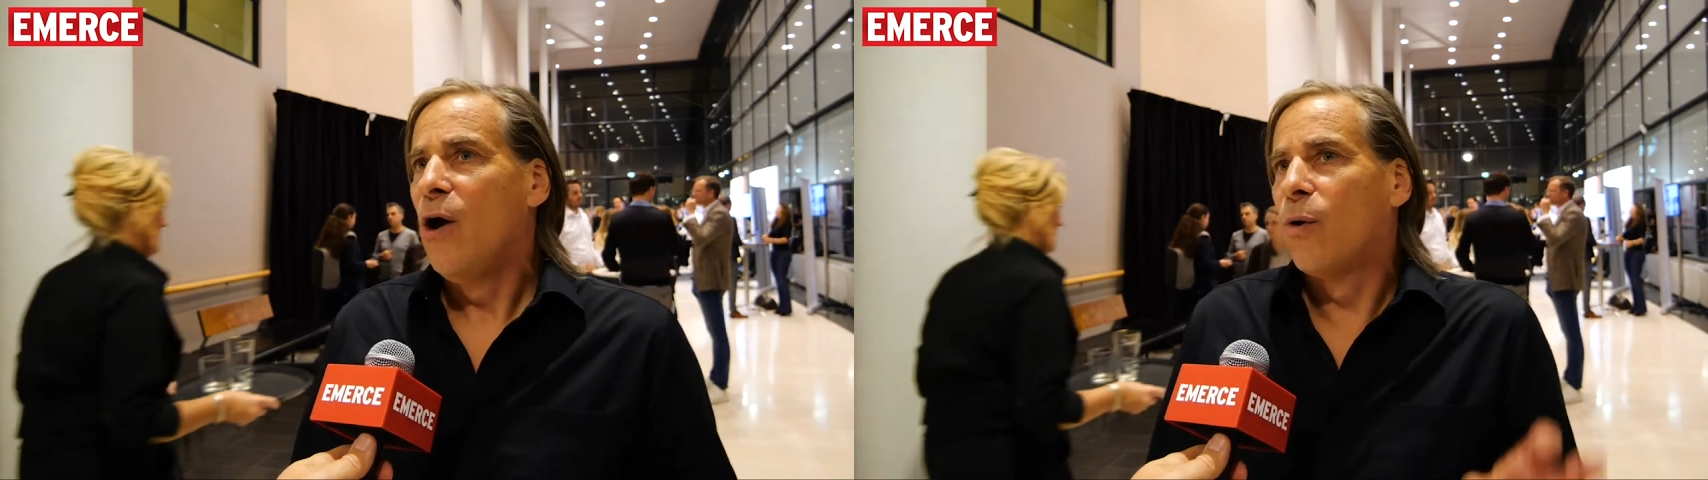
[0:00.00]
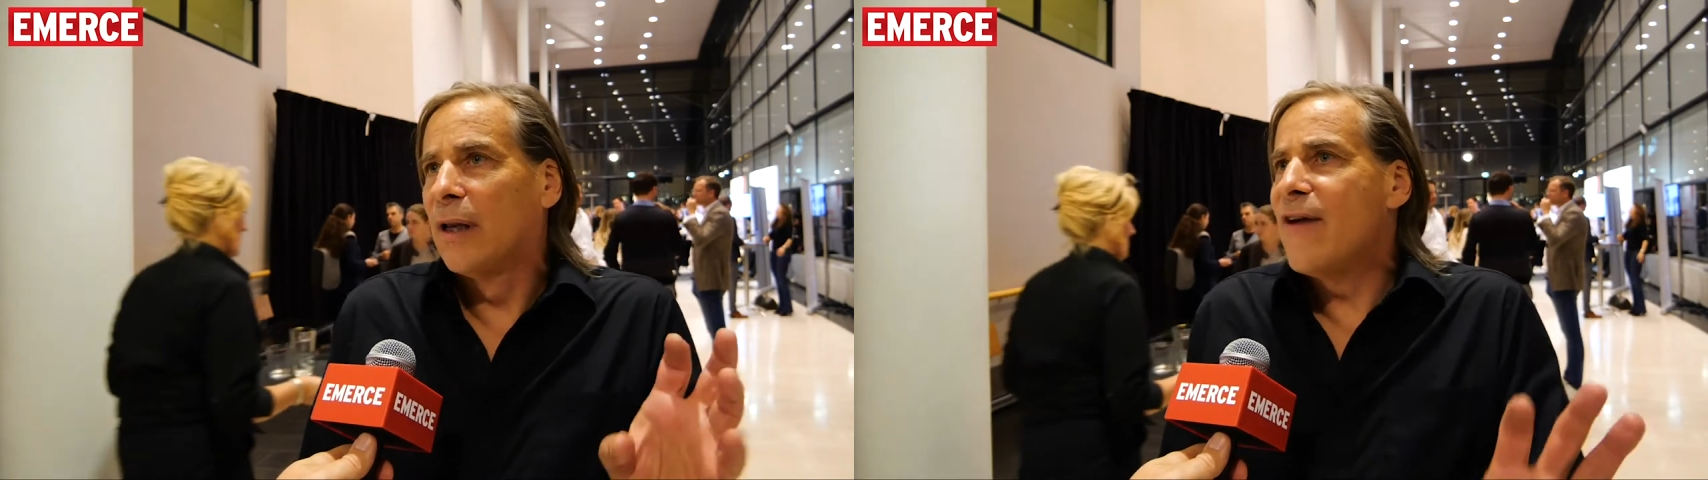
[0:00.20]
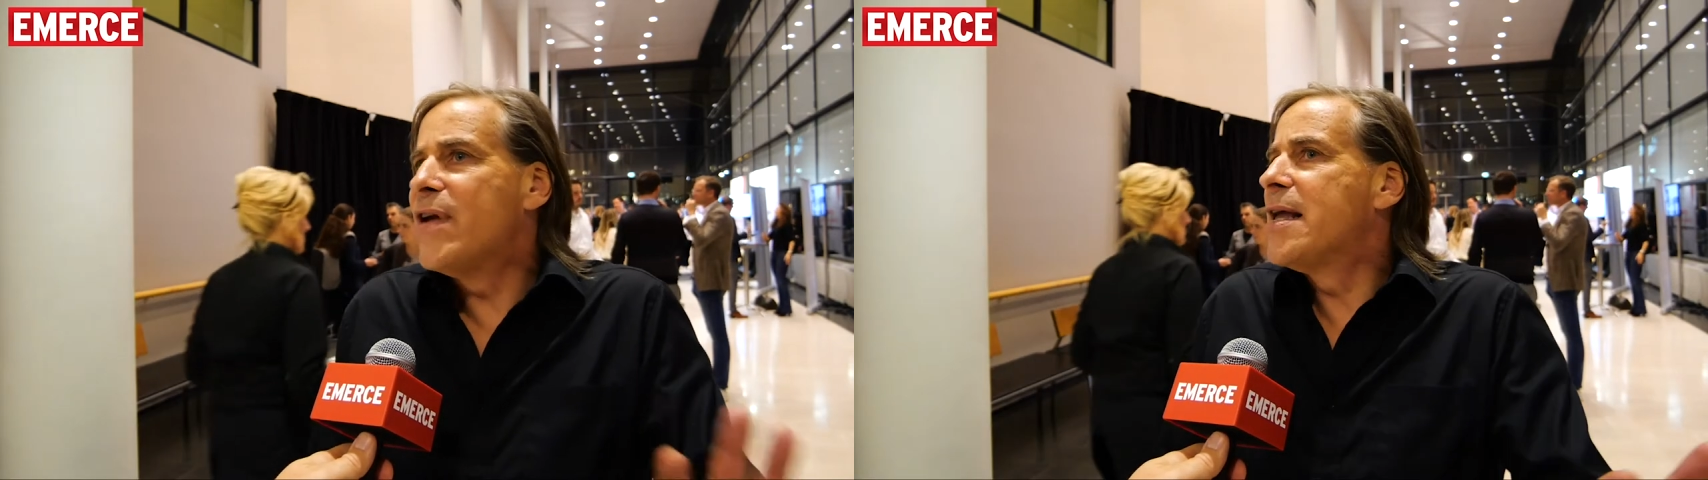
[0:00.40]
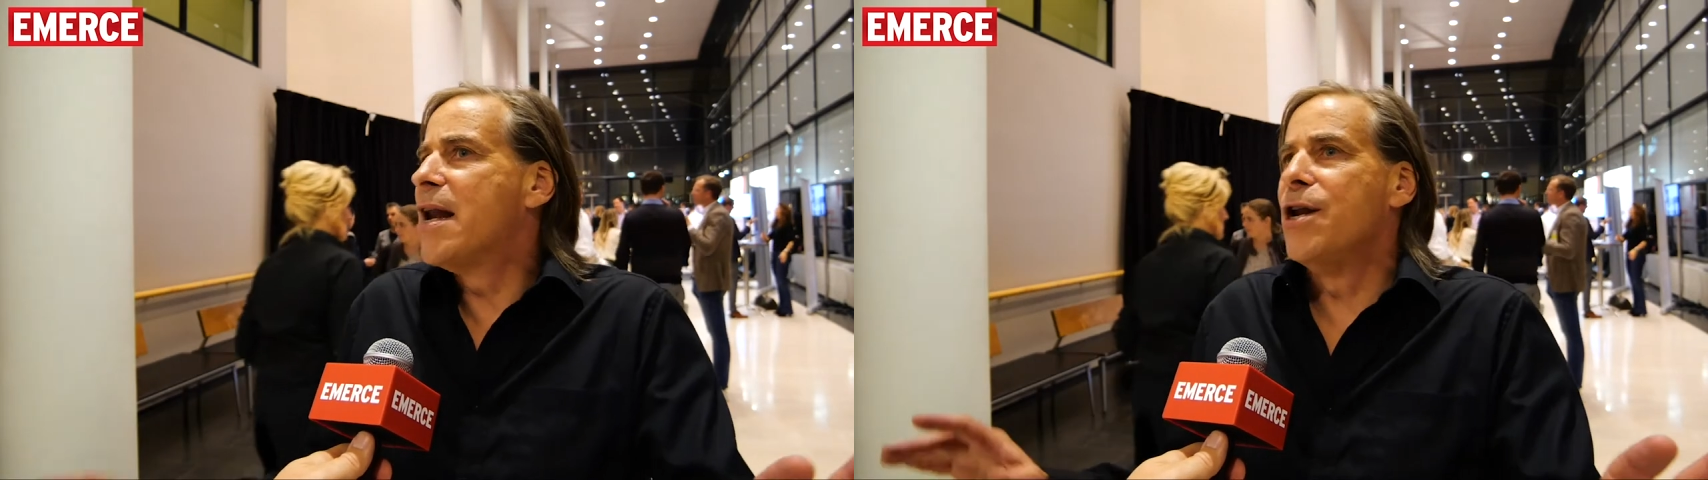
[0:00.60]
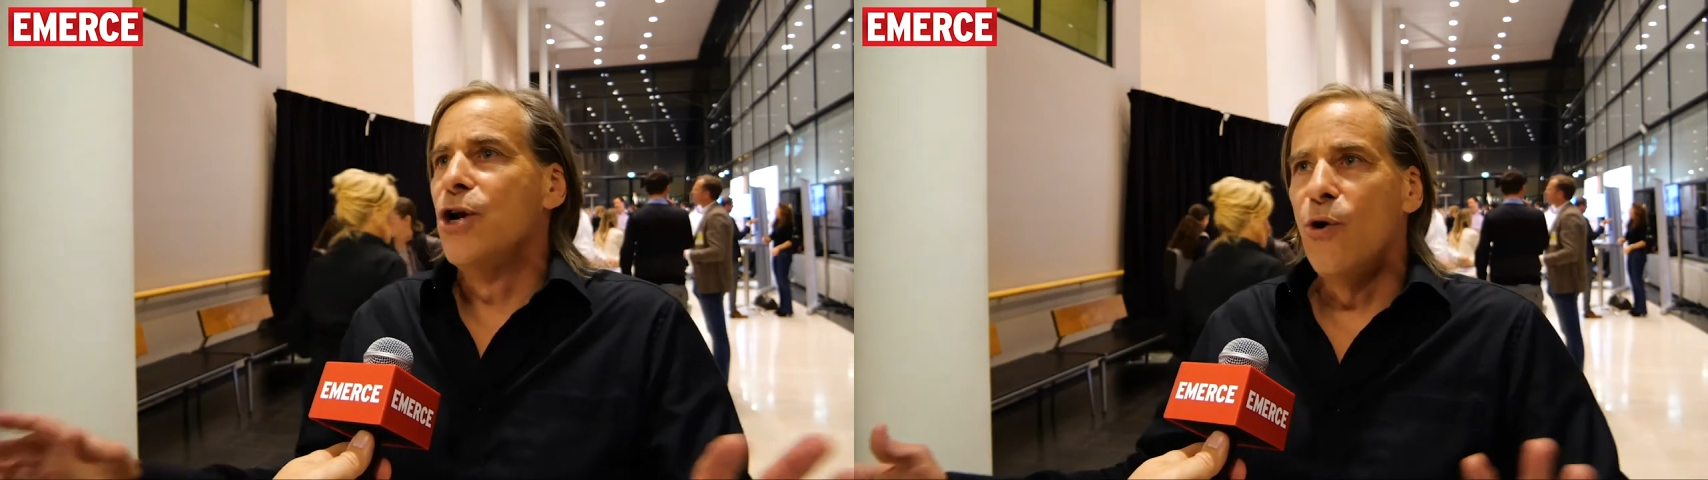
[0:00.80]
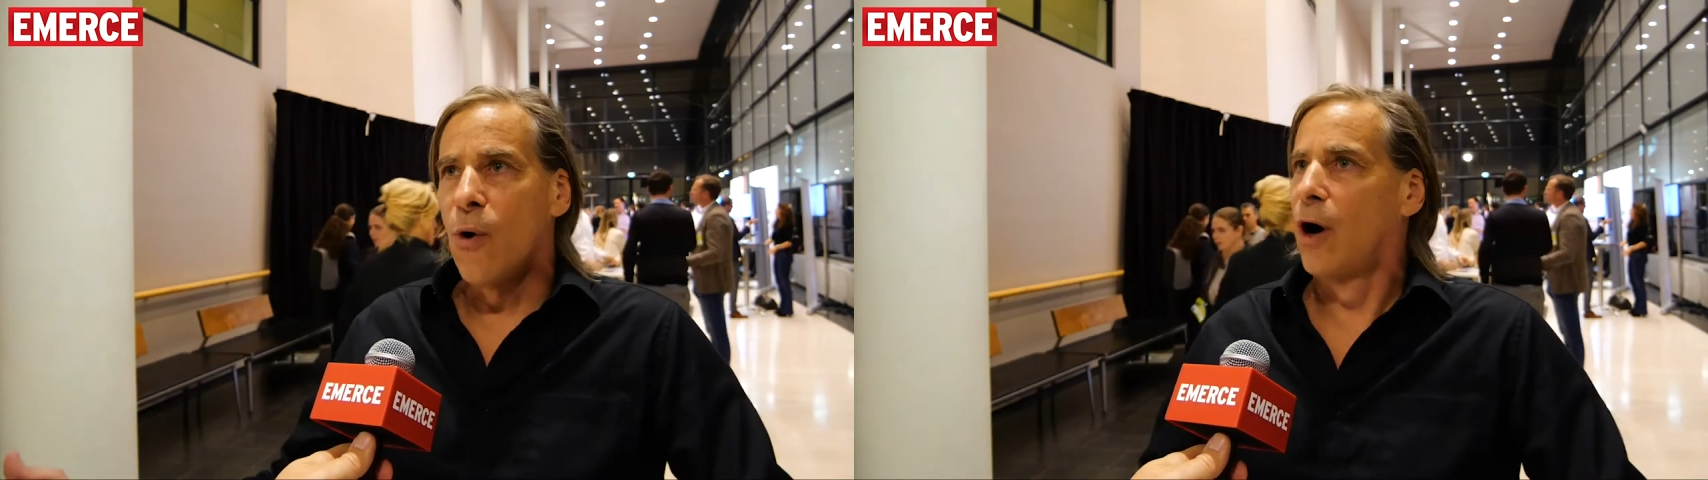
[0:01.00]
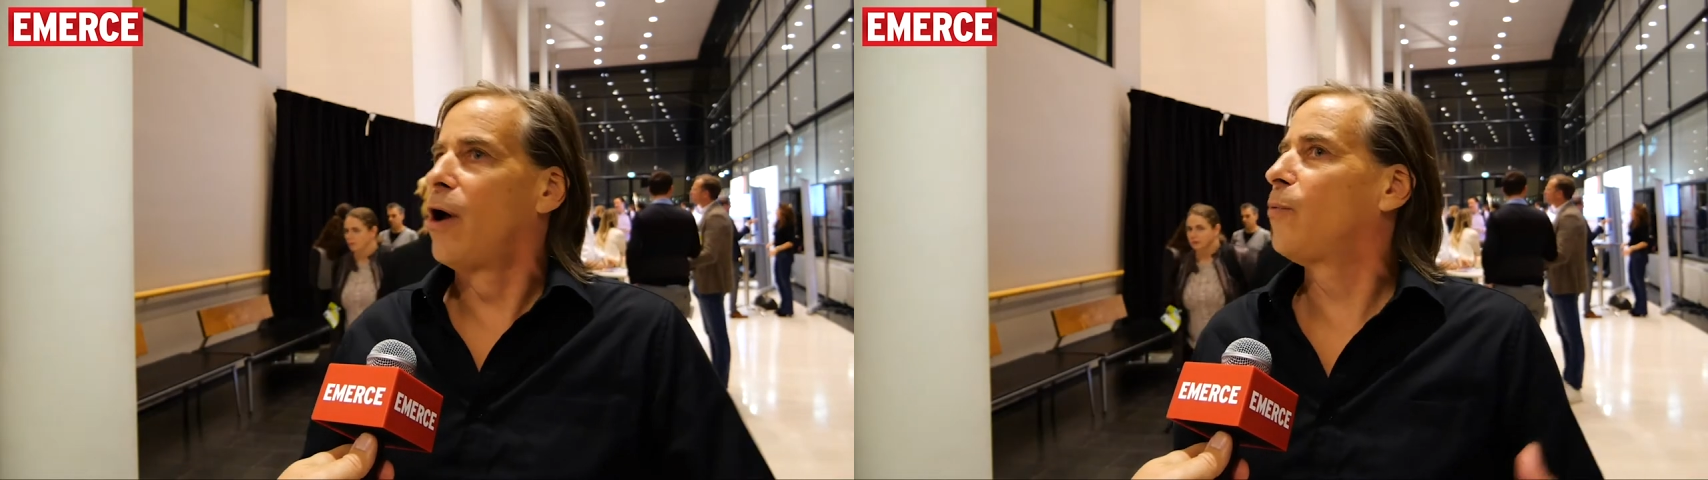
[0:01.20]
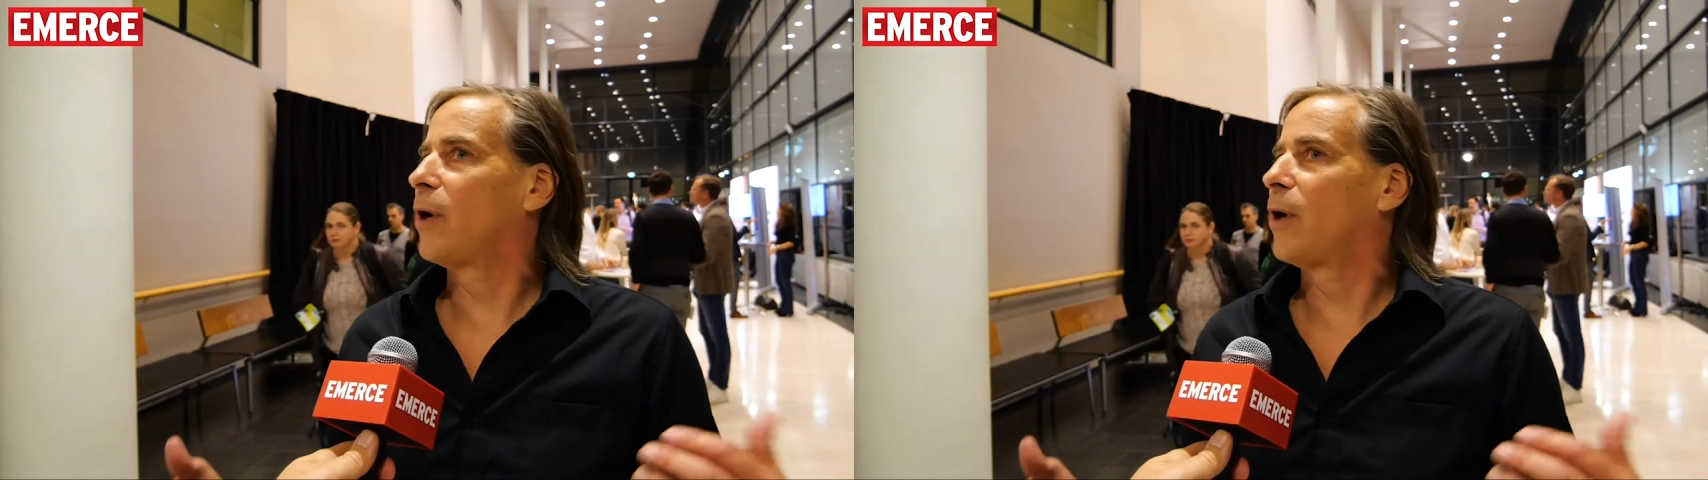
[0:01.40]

We're living in a new world.